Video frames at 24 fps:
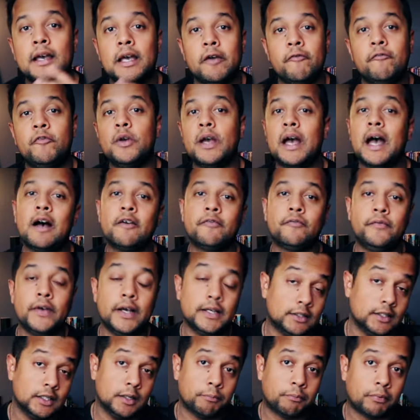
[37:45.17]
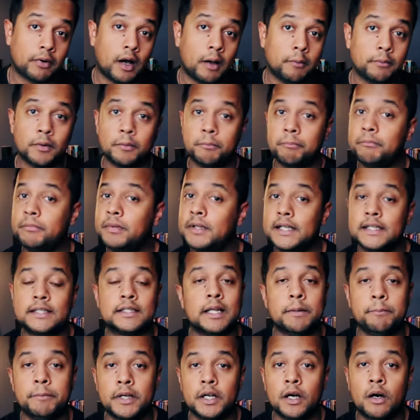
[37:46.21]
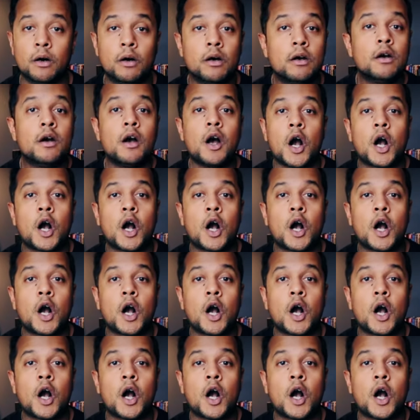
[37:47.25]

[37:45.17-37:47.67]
If you have faith in the problem, please let me know.